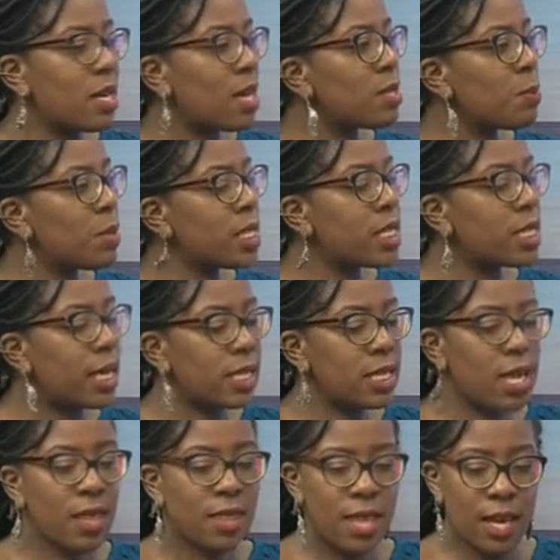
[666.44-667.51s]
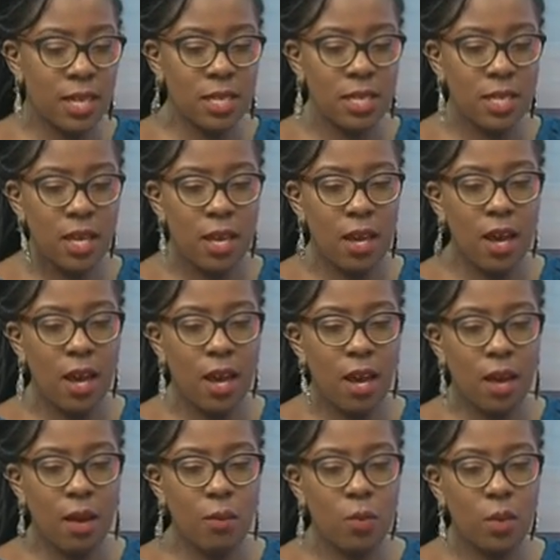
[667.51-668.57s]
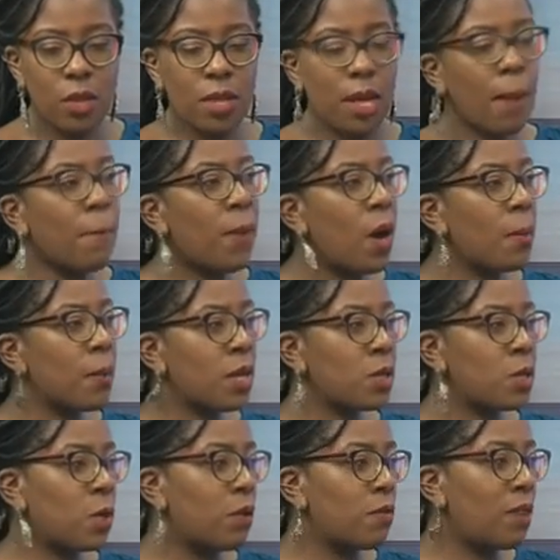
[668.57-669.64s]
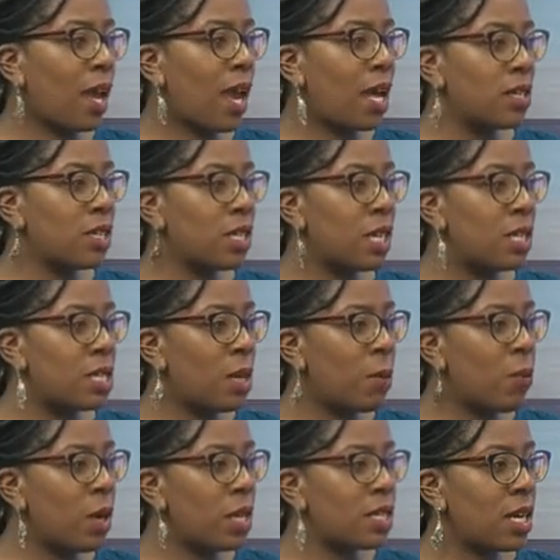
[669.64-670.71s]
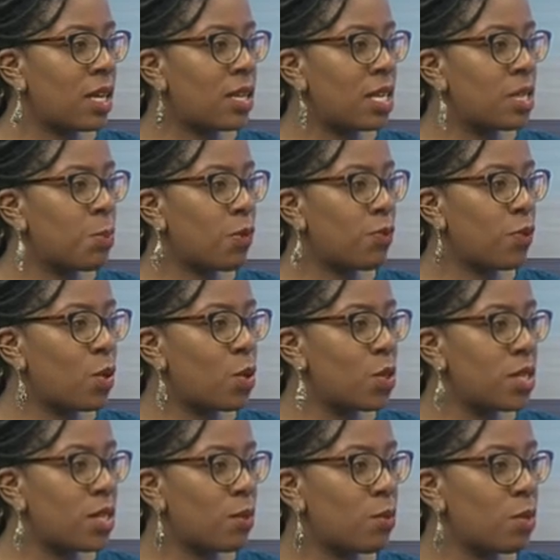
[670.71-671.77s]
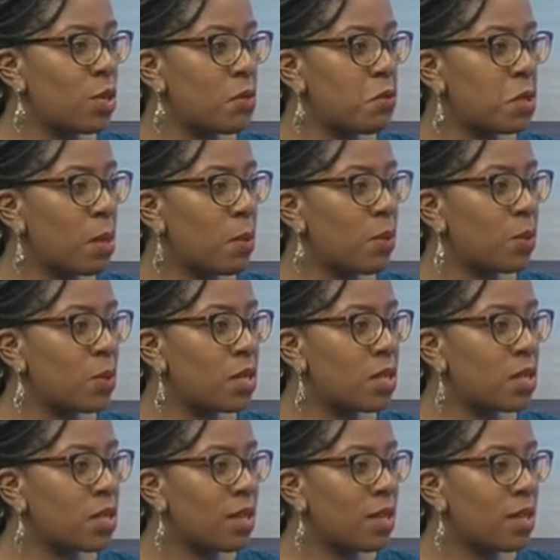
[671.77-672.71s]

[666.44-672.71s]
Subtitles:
has been said that with the empowerment of the girl child, the boy child has been forgotten. What do you have to say about this?